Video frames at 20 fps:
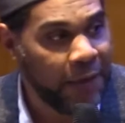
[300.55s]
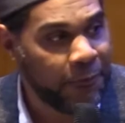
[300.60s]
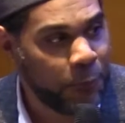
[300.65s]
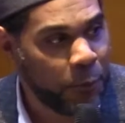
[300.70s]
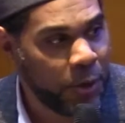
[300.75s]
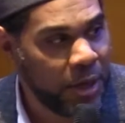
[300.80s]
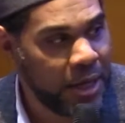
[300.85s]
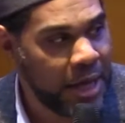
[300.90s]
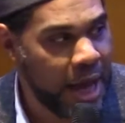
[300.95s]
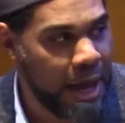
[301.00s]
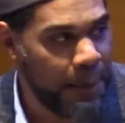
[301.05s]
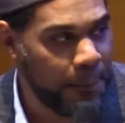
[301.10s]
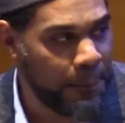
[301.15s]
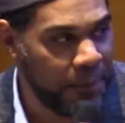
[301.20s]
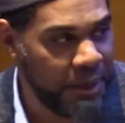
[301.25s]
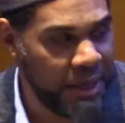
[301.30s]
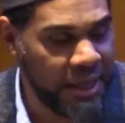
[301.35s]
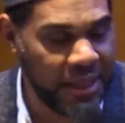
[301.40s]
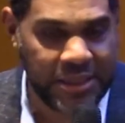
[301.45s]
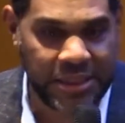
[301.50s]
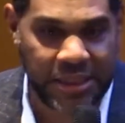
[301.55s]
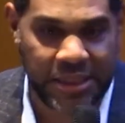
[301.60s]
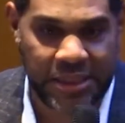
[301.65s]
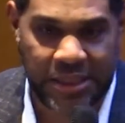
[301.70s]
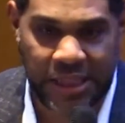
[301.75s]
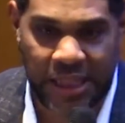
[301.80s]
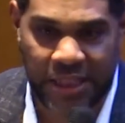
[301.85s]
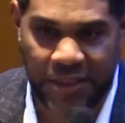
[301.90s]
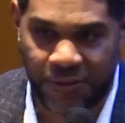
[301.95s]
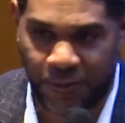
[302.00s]
we're not being
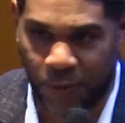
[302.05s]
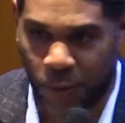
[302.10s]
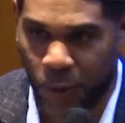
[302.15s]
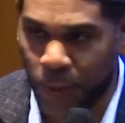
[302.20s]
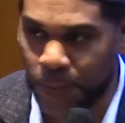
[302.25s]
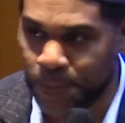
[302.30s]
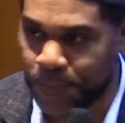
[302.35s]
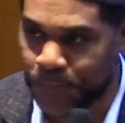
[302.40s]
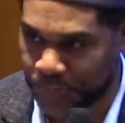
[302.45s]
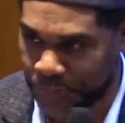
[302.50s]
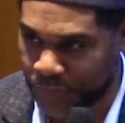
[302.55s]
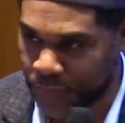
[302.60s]
successful,